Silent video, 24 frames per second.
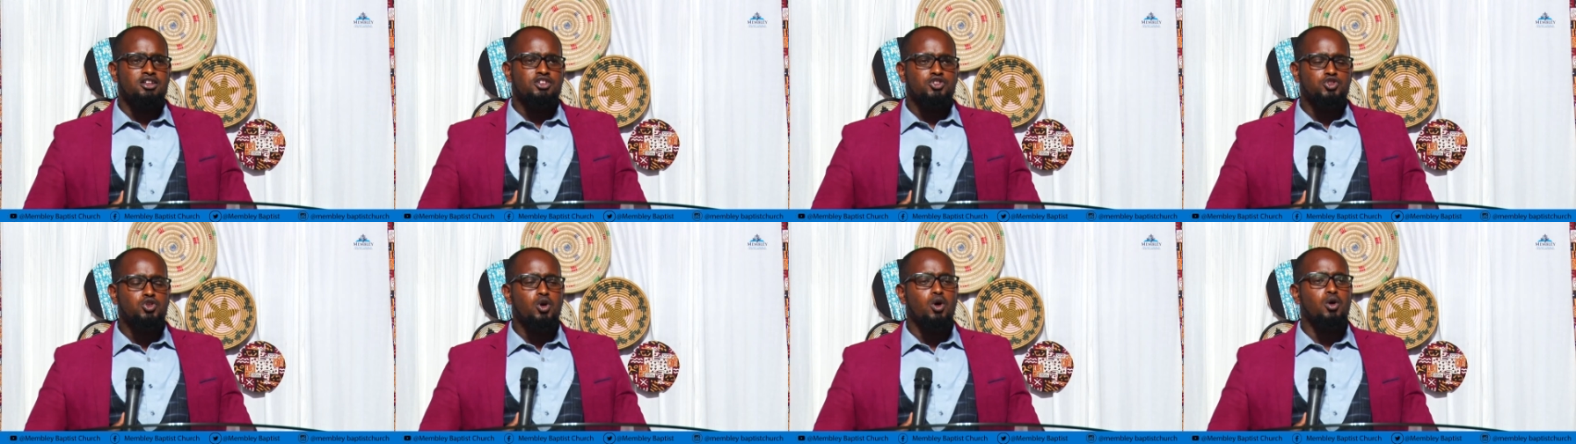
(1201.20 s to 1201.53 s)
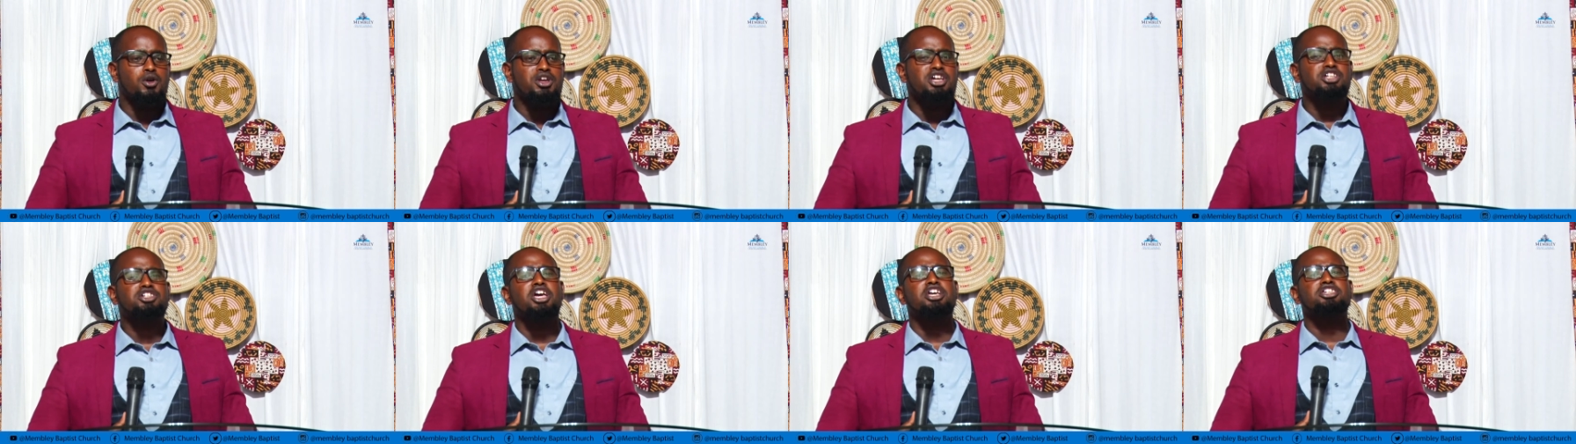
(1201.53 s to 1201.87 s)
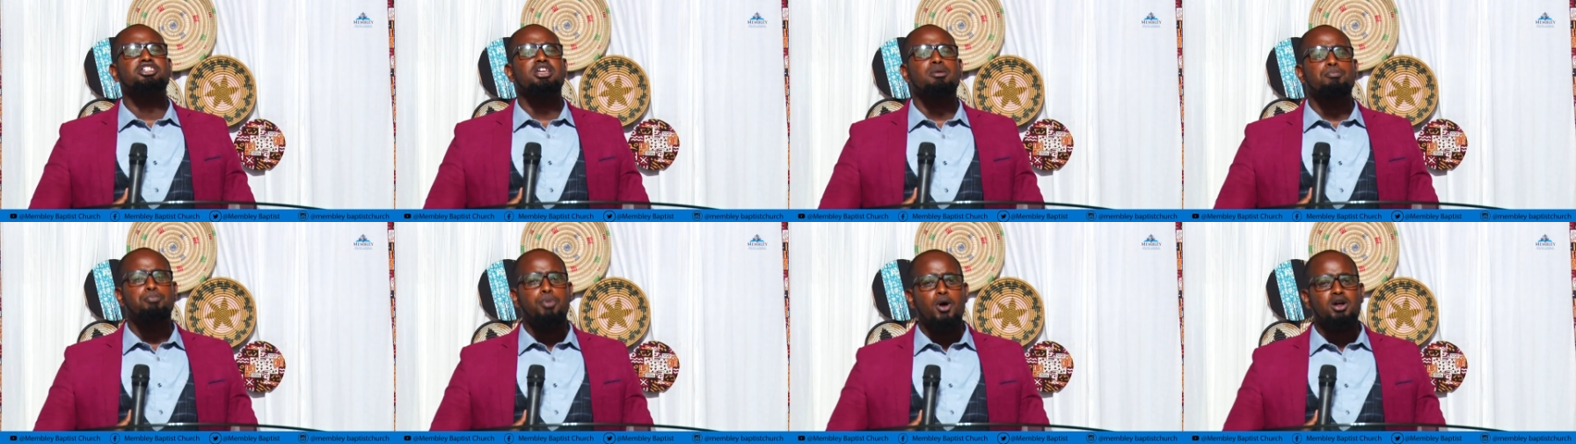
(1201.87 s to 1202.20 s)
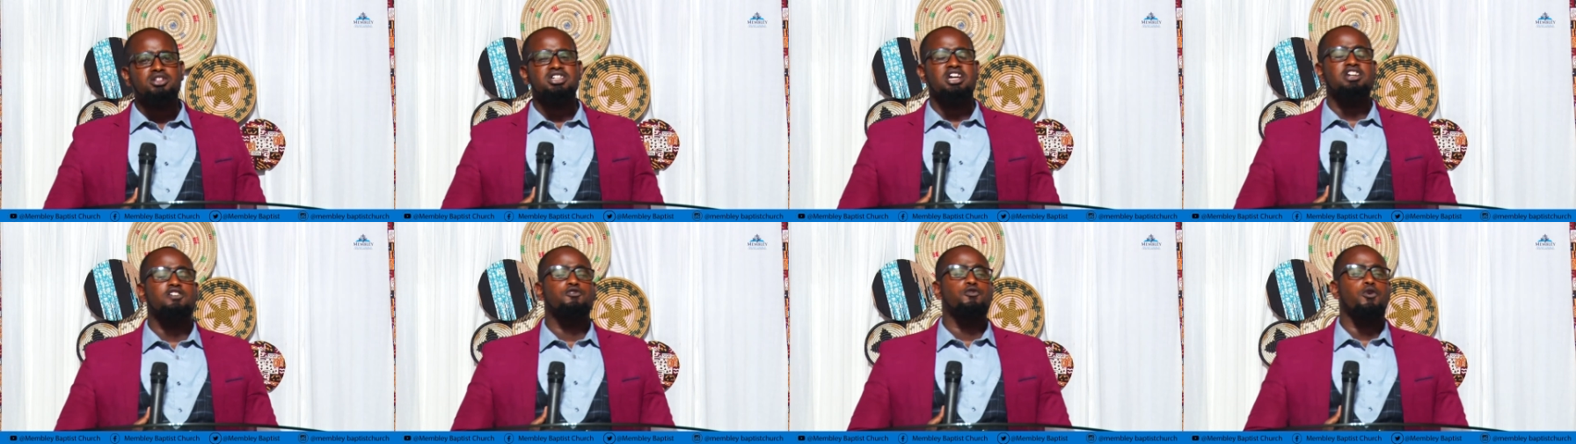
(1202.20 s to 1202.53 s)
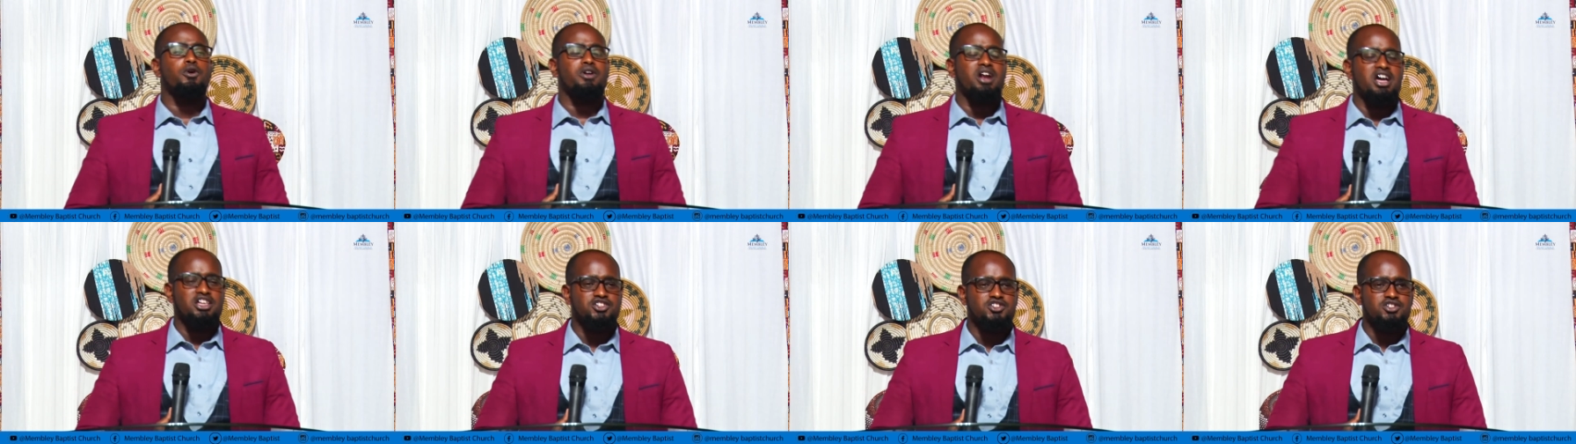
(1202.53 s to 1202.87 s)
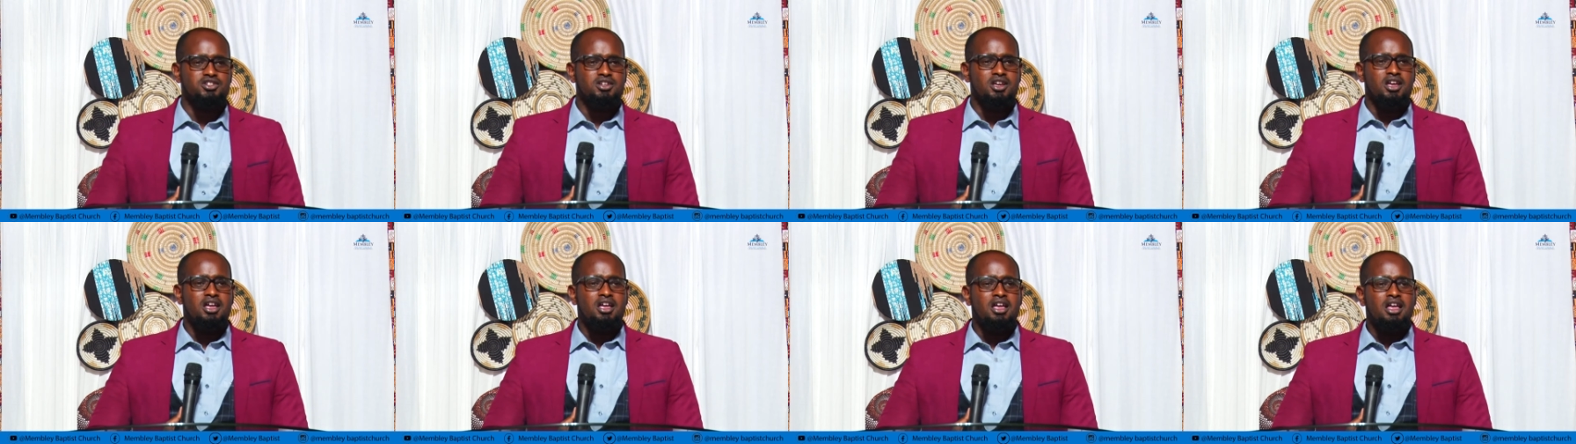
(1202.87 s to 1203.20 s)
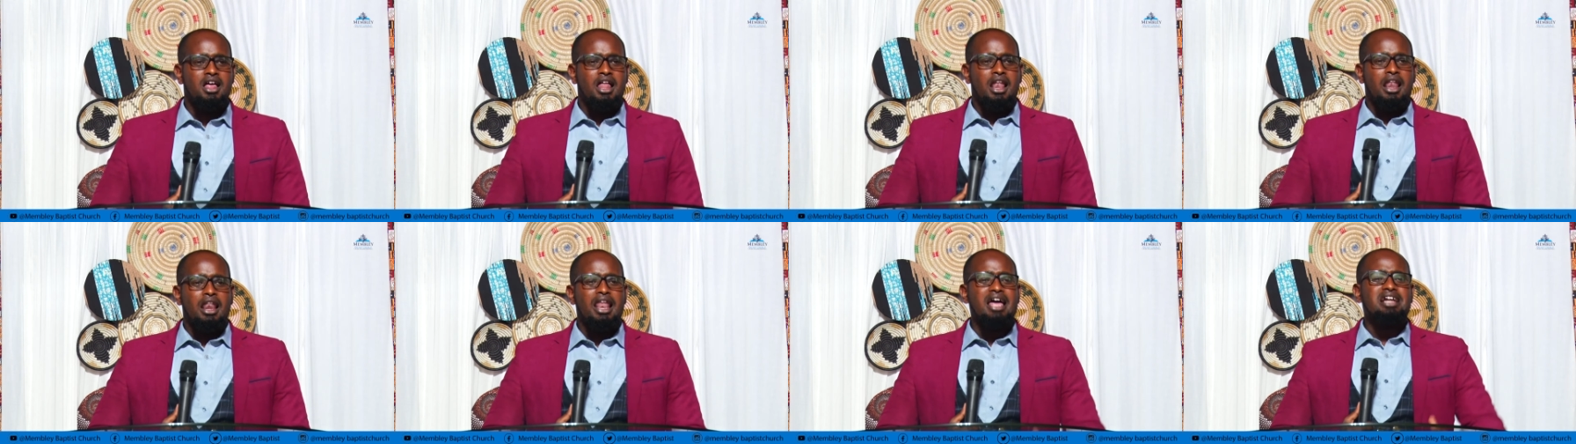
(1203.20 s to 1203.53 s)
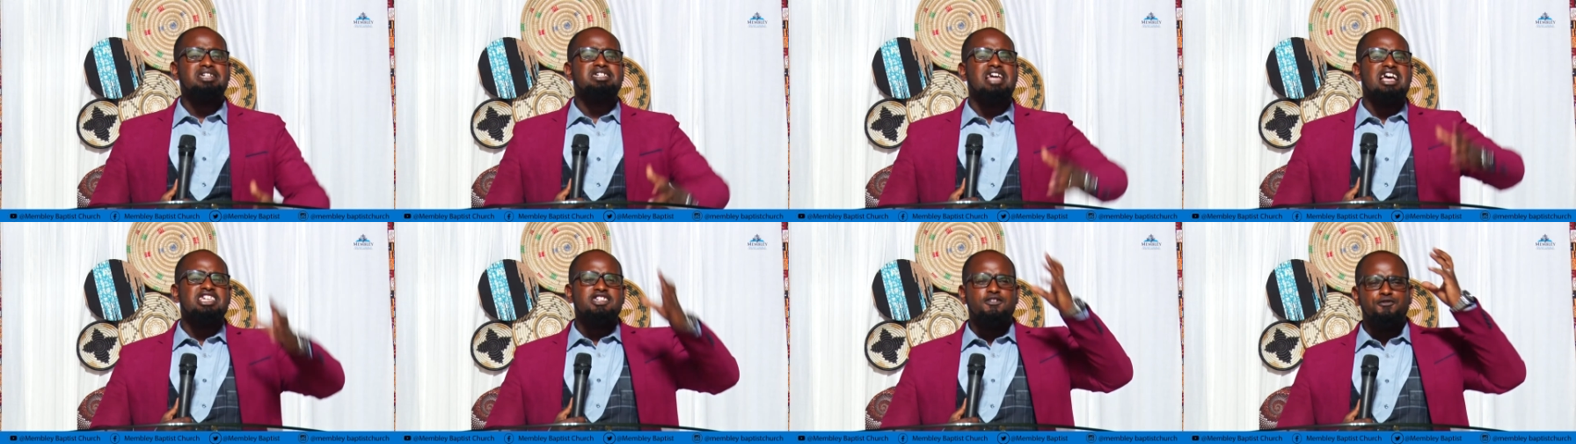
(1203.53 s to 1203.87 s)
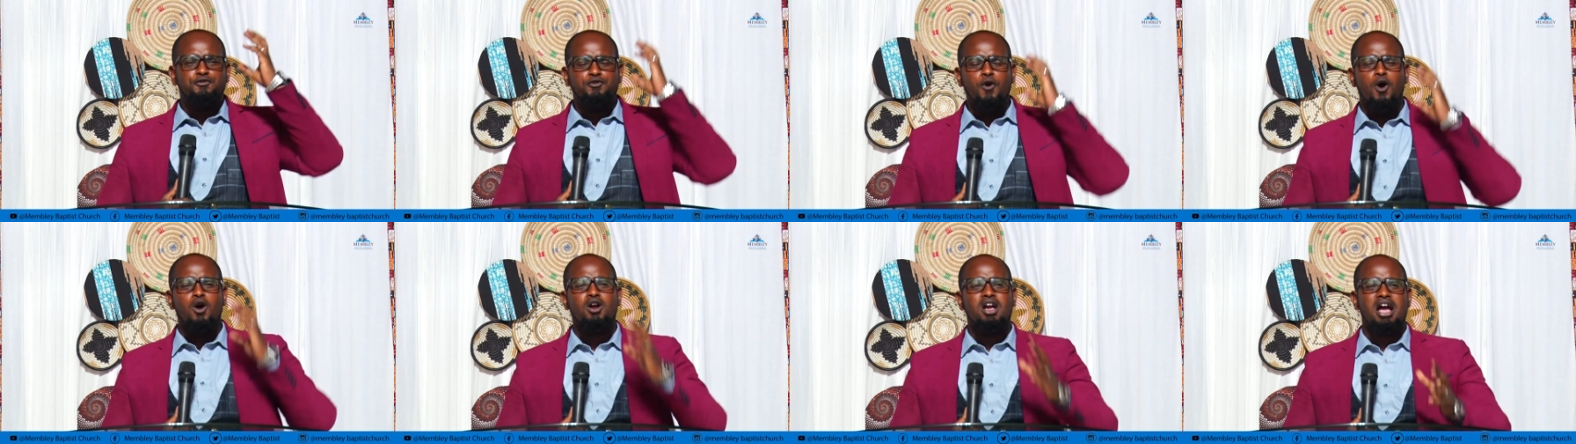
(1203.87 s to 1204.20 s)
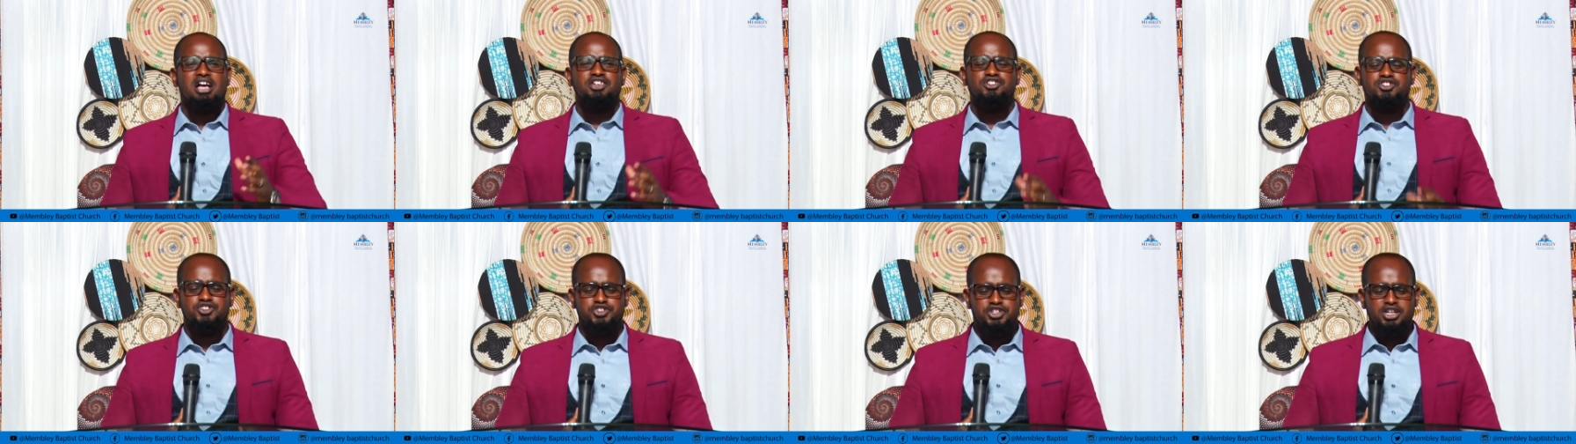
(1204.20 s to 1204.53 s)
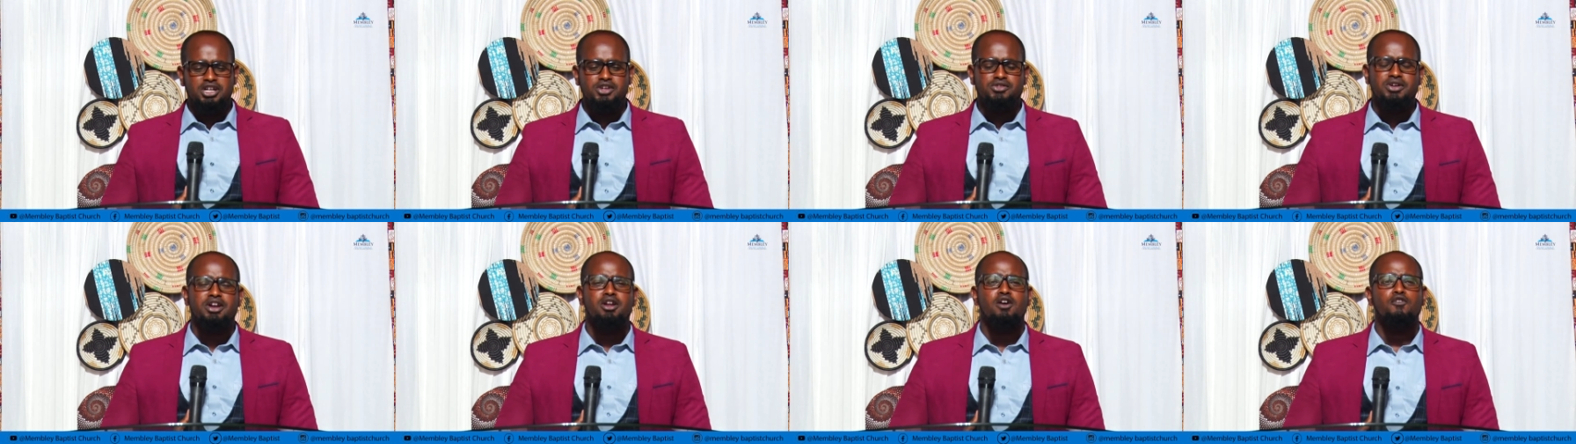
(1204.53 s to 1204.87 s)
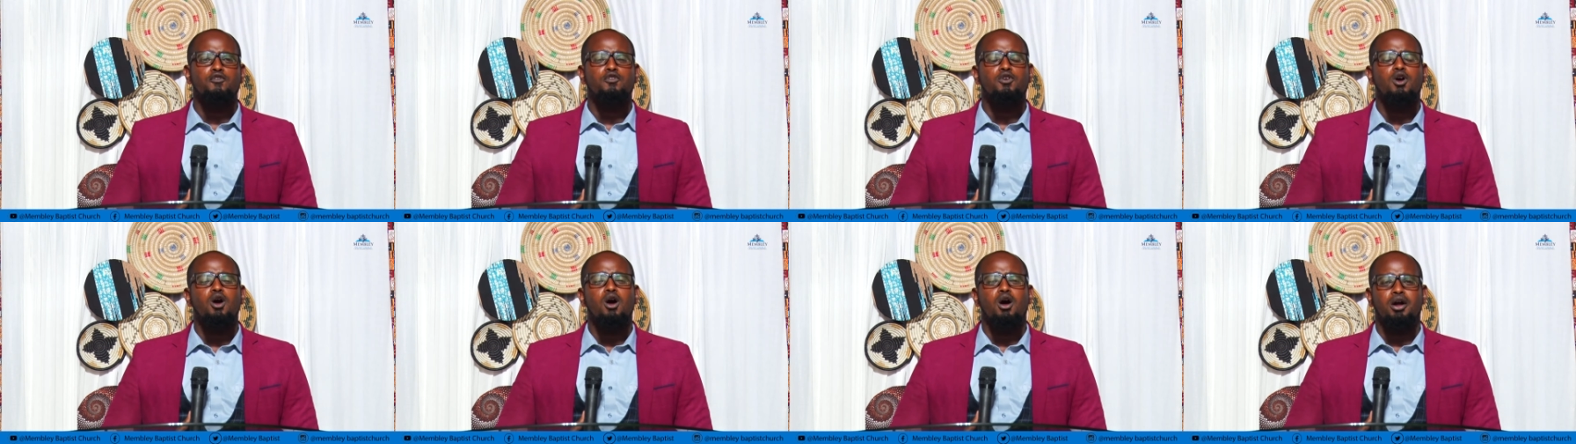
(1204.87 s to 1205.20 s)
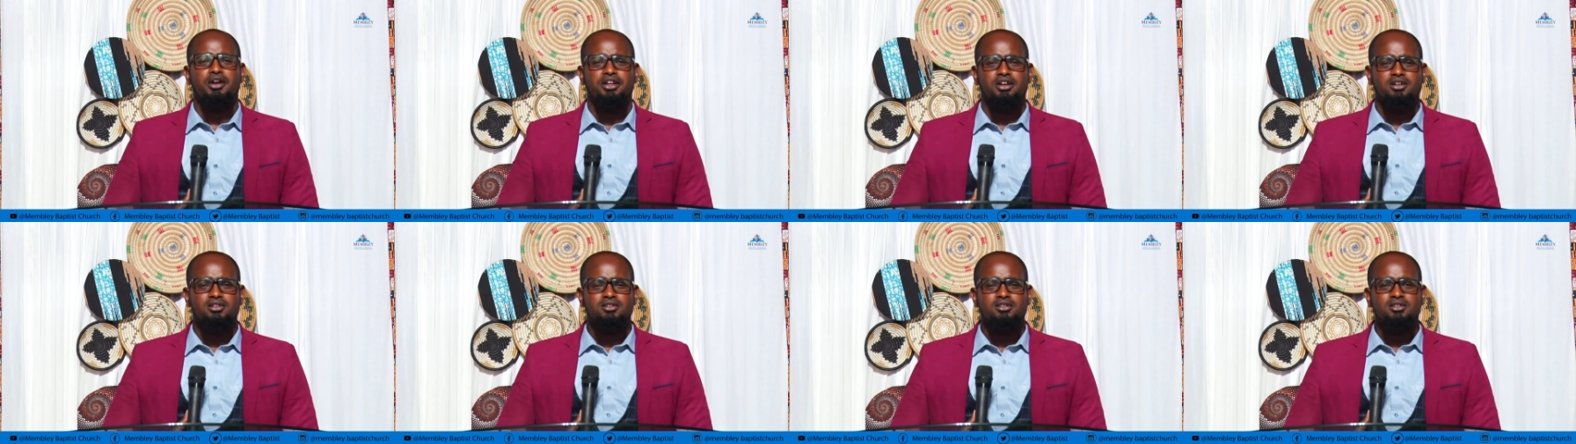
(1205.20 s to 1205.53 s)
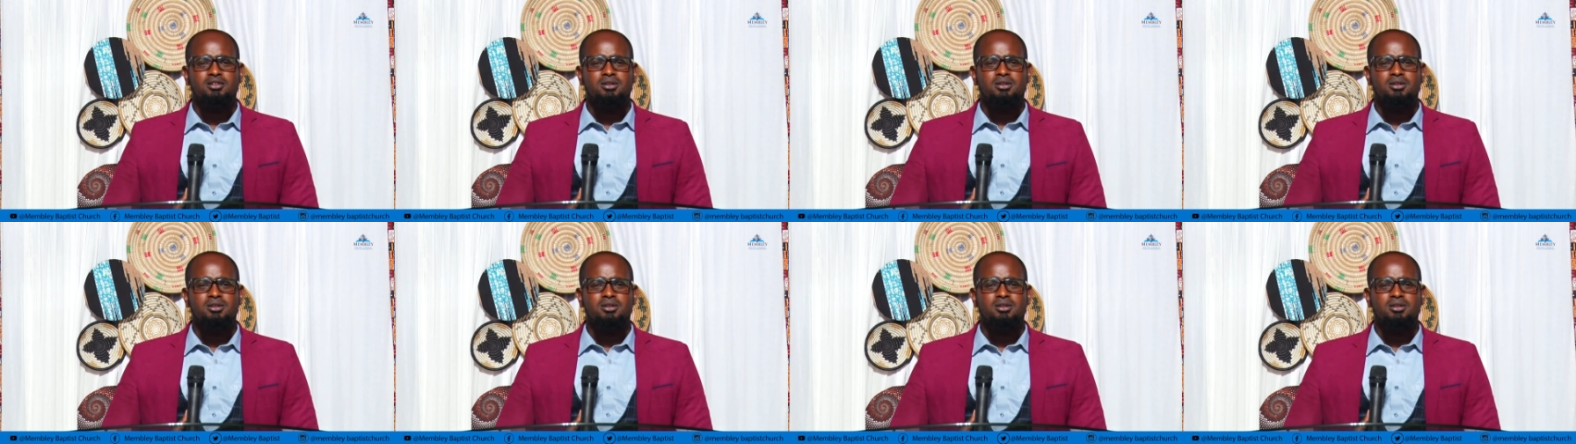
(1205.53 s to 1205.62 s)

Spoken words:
So it is important for us. Let us focus, children of God.